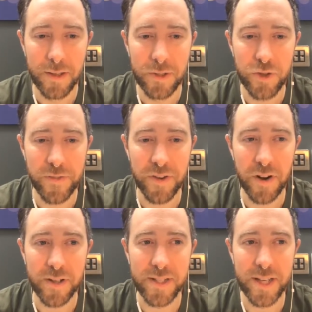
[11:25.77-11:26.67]
drift
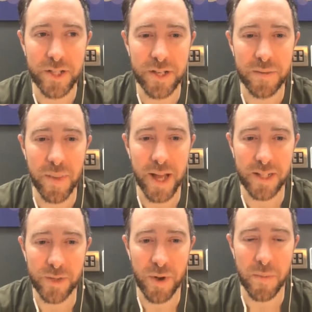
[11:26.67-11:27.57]
our attention
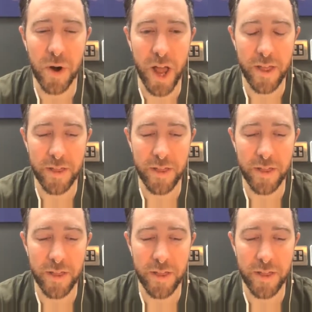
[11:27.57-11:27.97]
back to our breath.